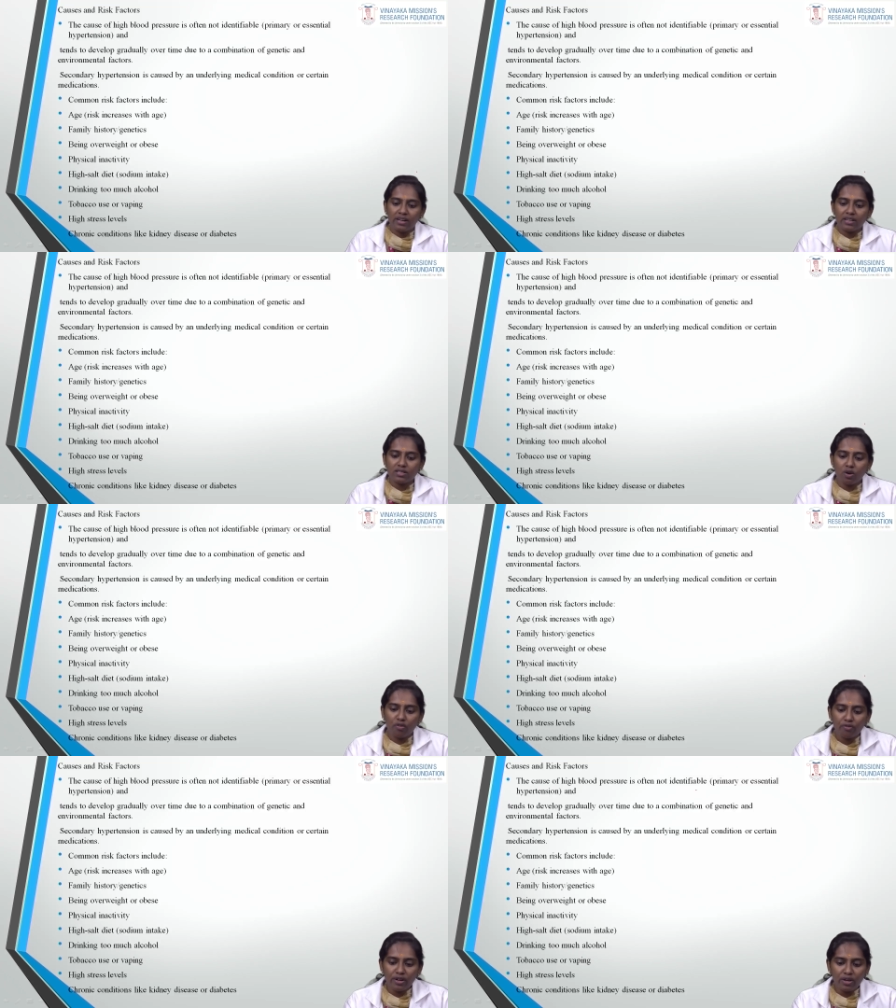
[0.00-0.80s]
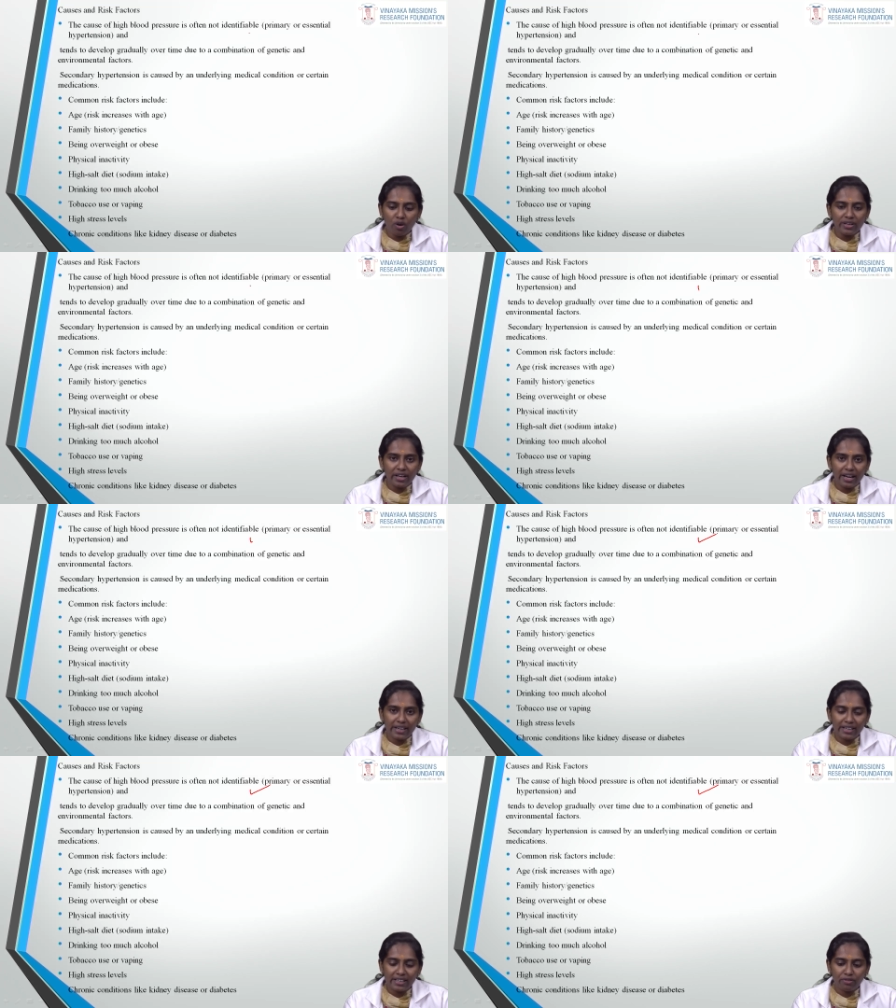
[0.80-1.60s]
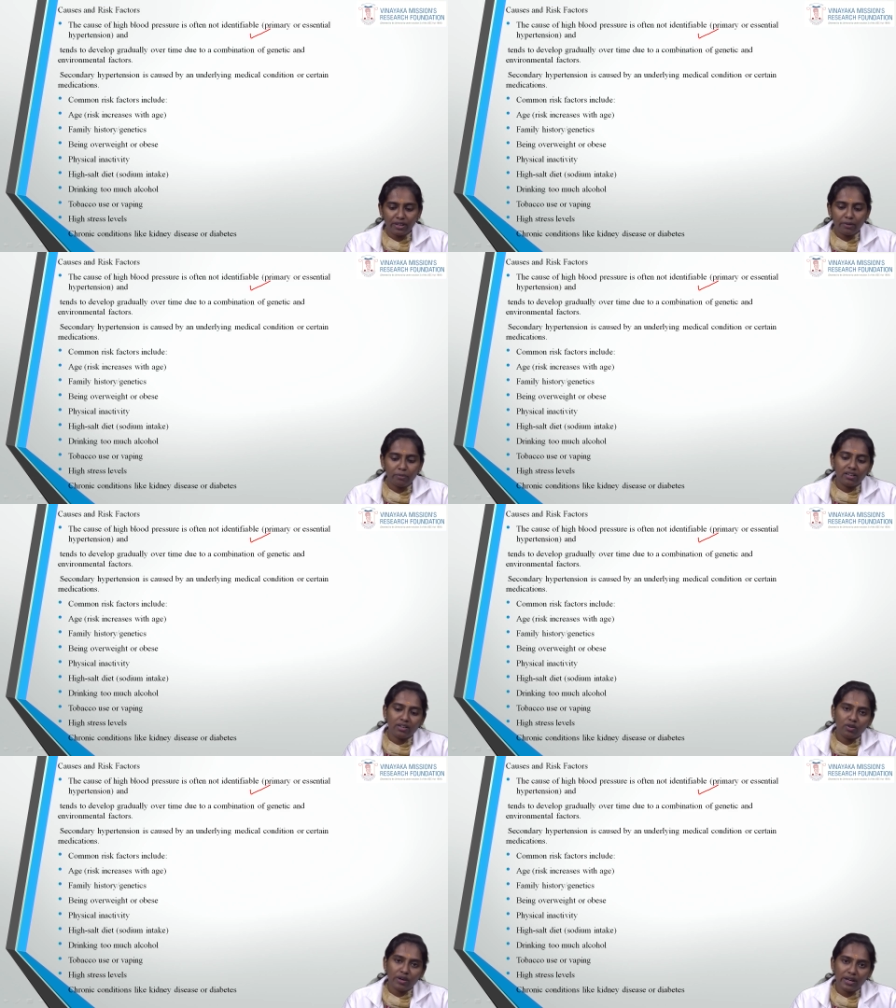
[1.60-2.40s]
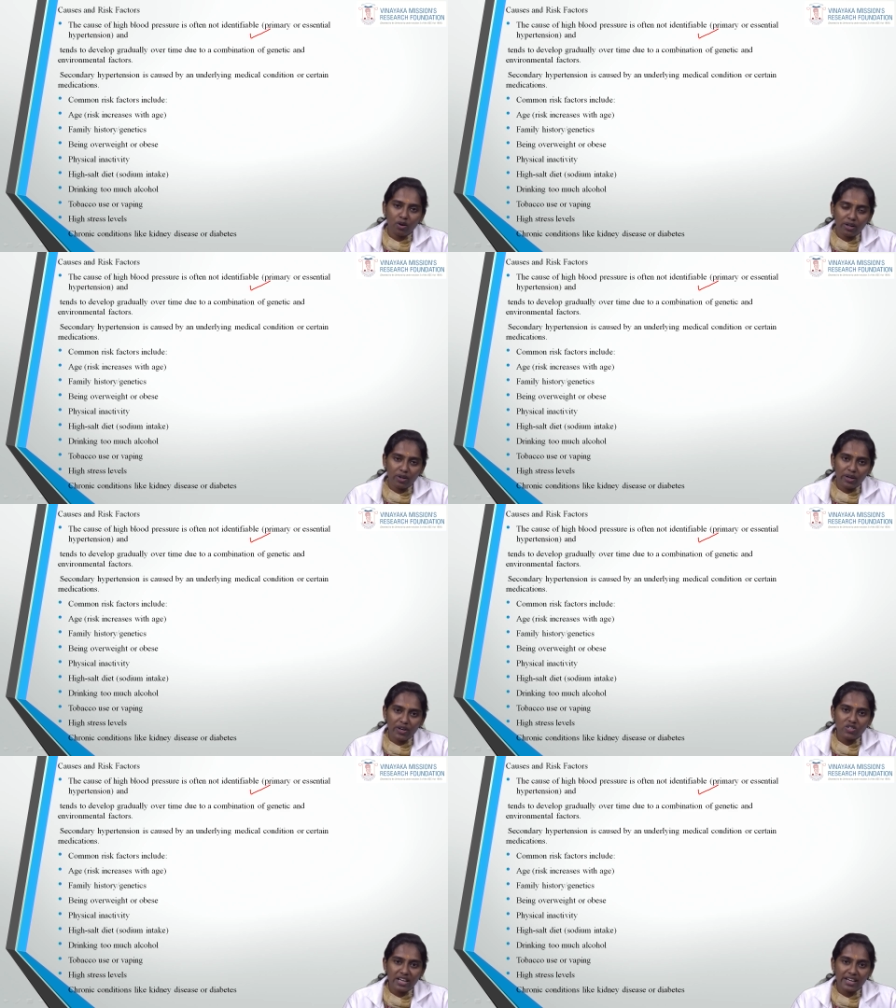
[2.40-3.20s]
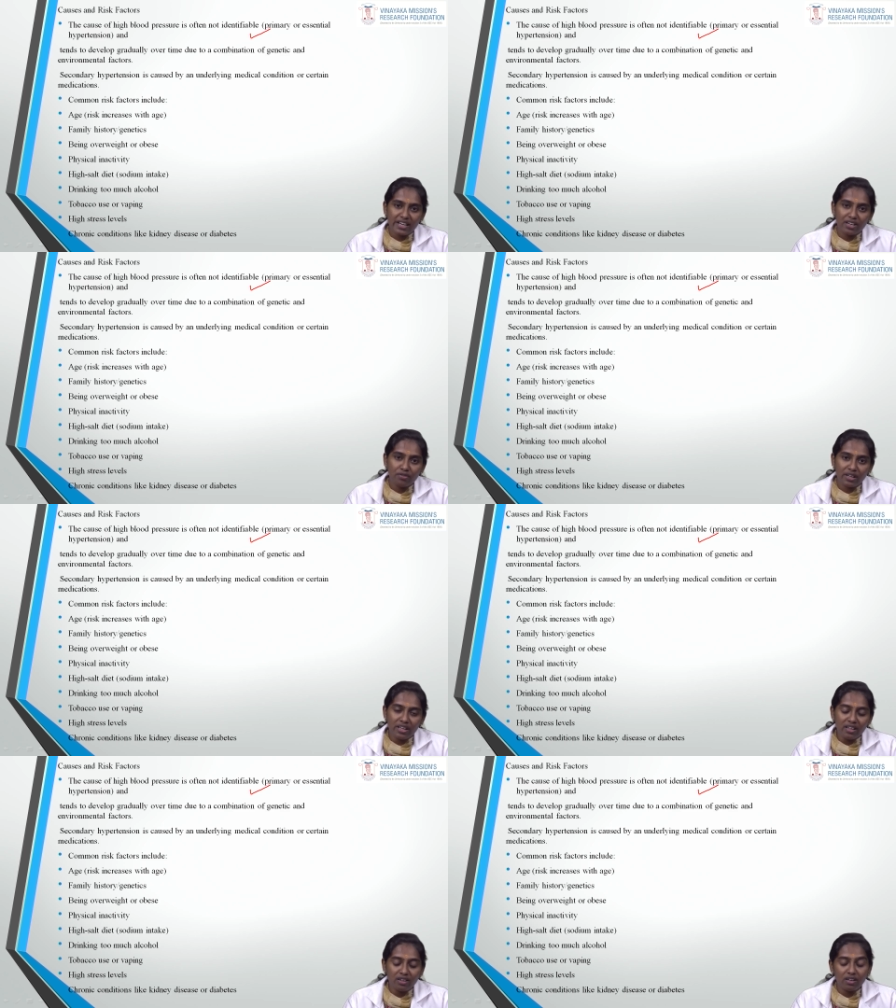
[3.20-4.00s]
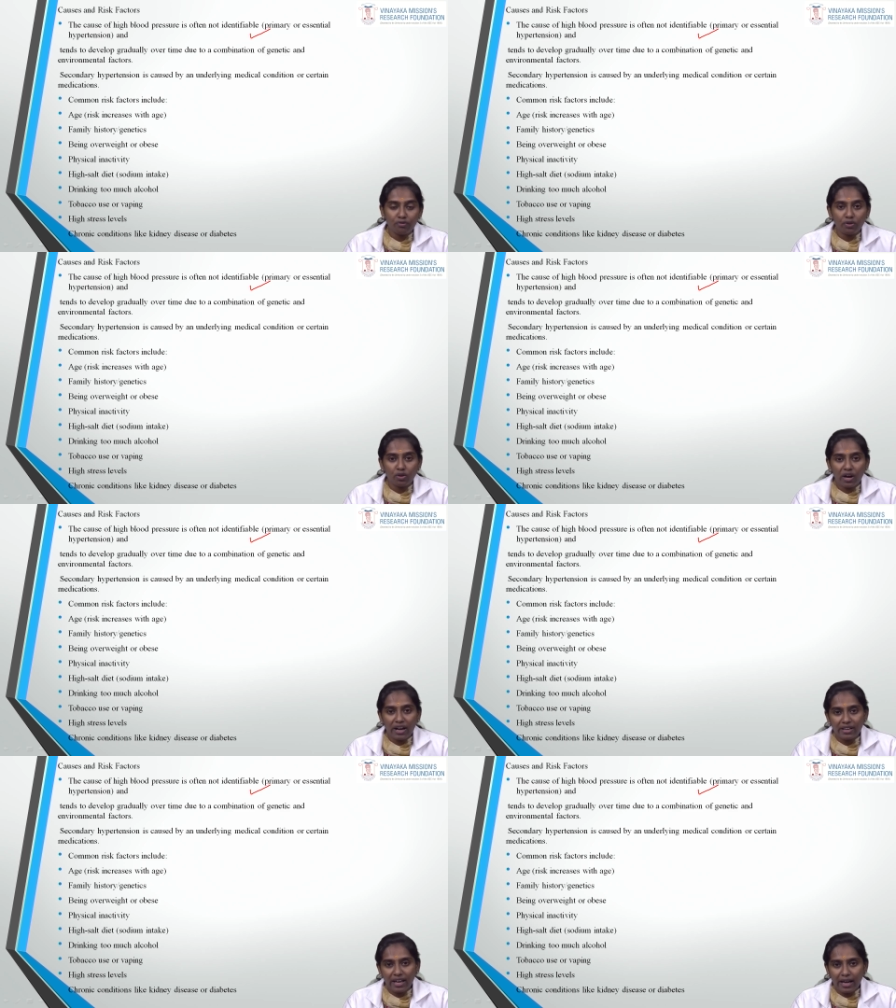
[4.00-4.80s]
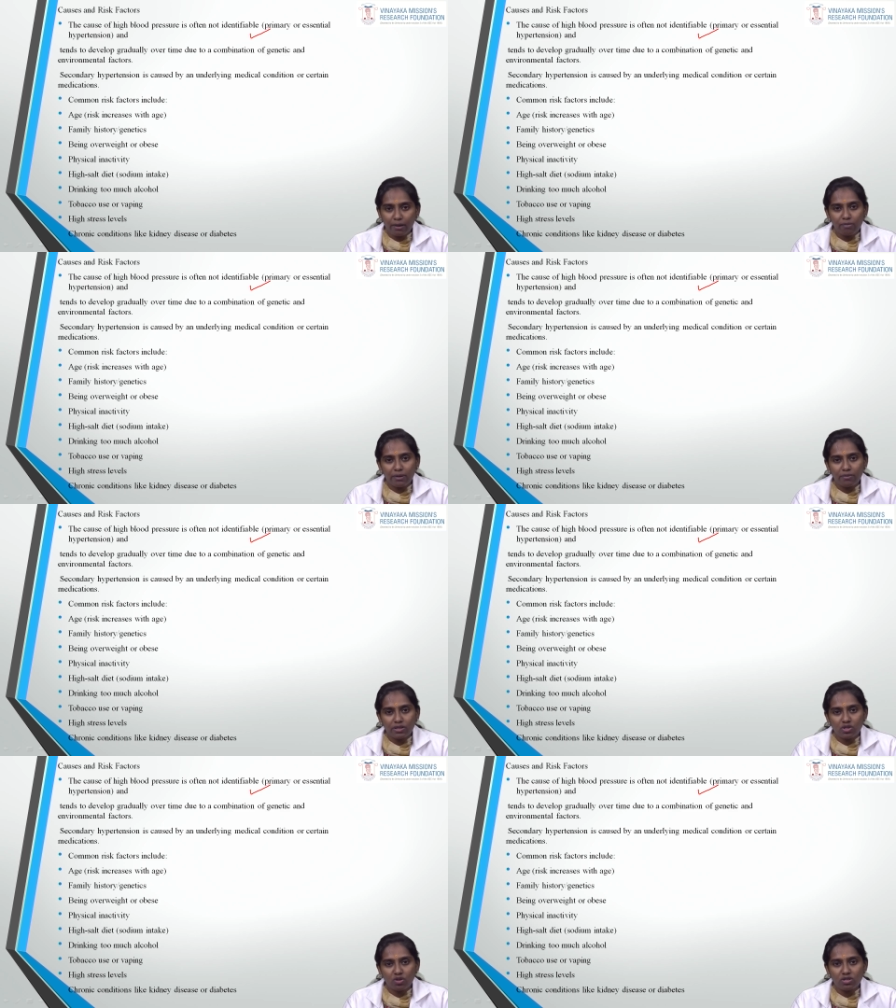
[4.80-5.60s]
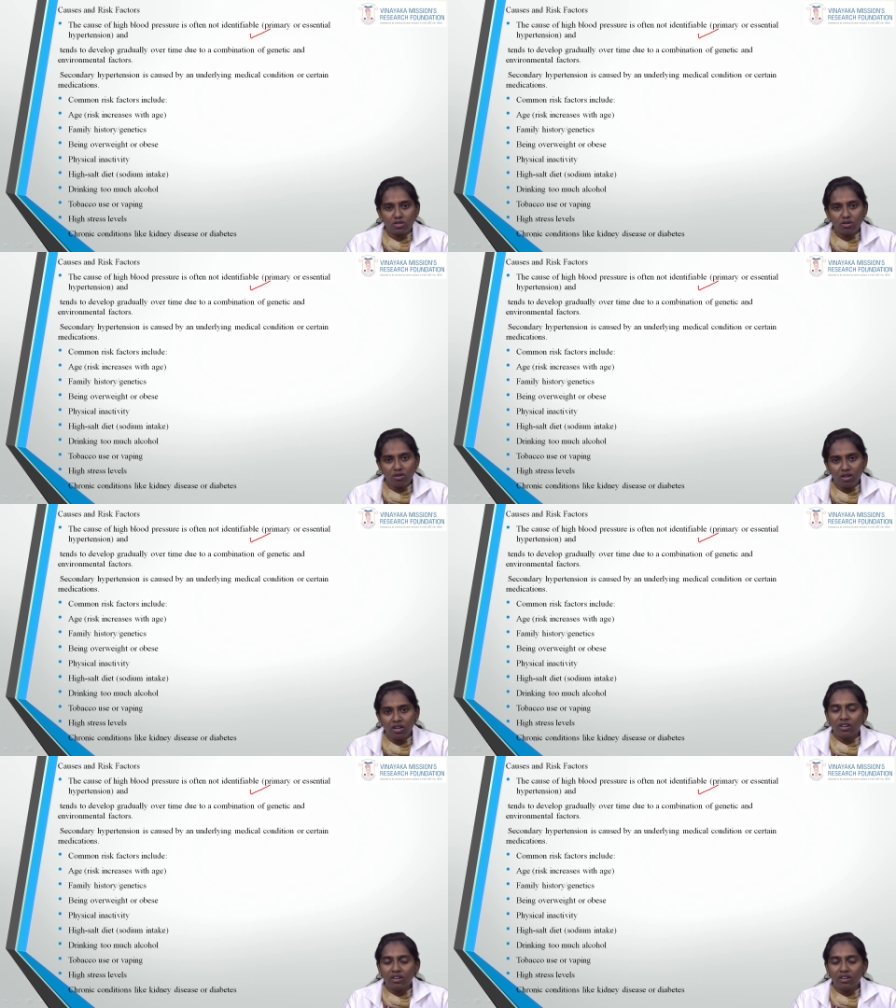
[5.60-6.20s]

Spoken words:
It is often not identifiable. You cannot identify if you are having high blood pressure also.